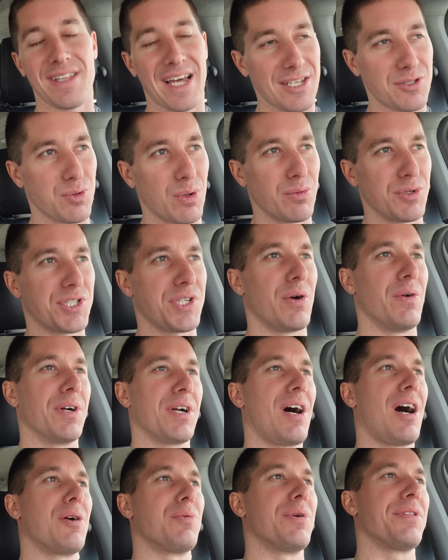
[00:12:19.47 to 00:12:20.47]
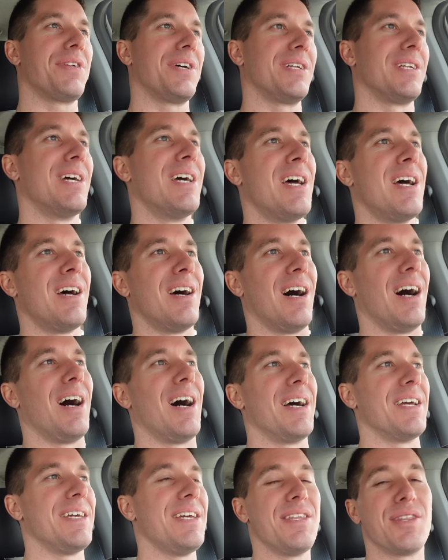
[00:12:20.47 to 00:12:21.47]
that's what was going on with it.
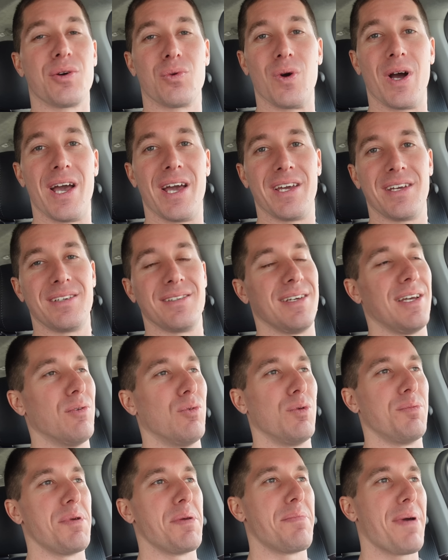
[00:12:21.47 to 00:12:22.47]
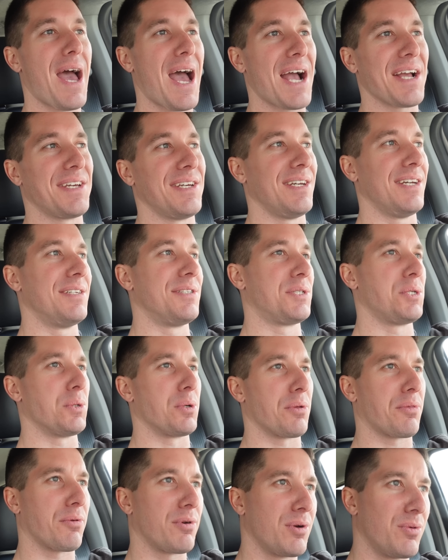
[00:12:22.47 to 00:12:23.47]
Uh, either way, it will be back in two
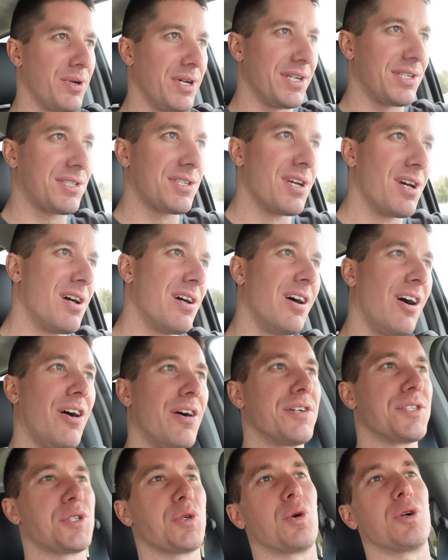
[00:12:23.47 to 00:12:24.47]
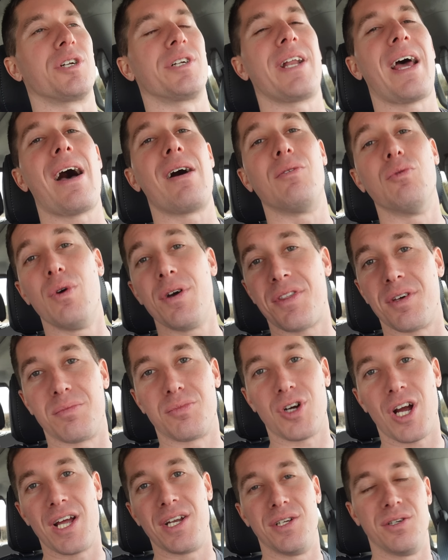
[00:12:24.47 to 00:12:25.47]
or three weeks, all sorted out with a
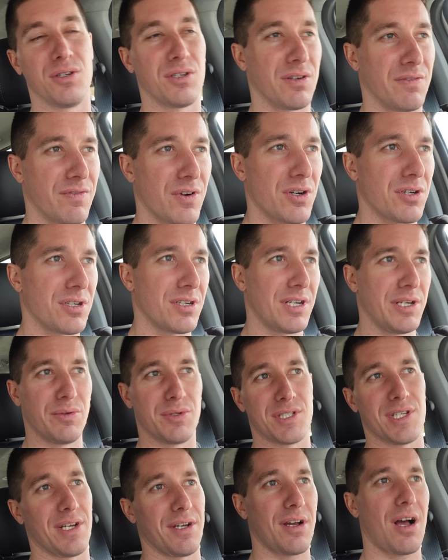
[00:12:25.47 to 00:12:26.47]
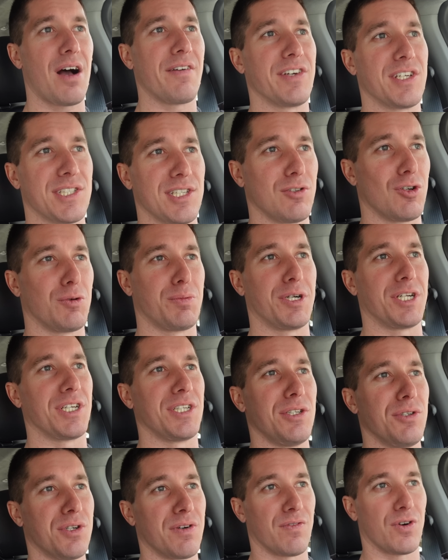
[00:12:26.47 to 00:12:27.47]
brand new converter. He was like, obviously we're putting a
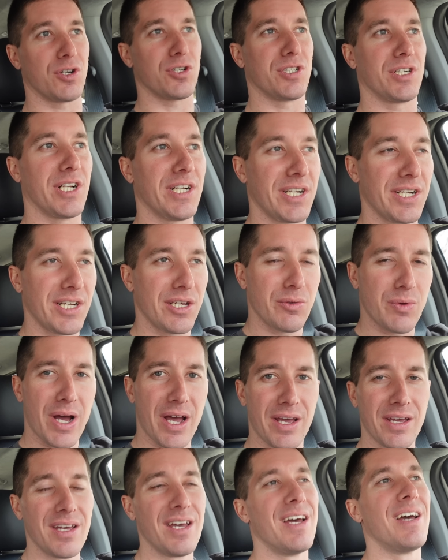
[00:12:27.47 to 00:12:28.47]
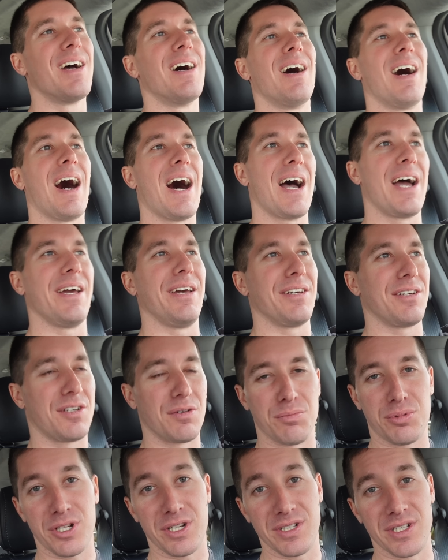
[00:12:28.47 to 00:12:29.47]
new converter in it anyway. I
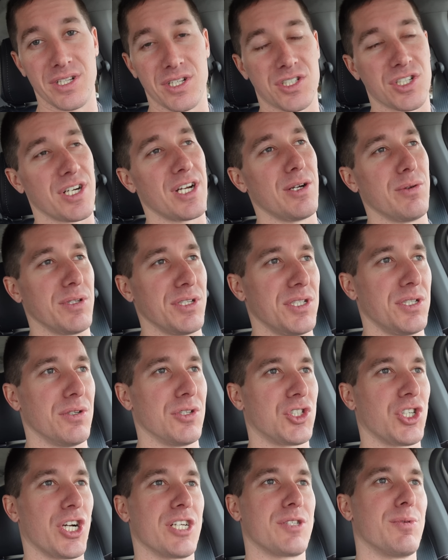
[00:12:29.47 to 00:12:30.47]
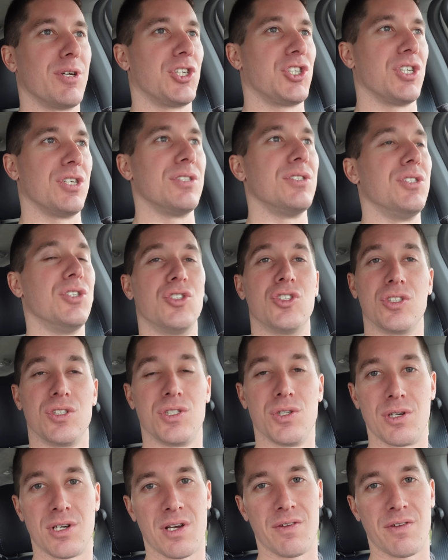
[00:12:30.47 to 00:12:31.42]
completely agree. When you do a transmission, you should do a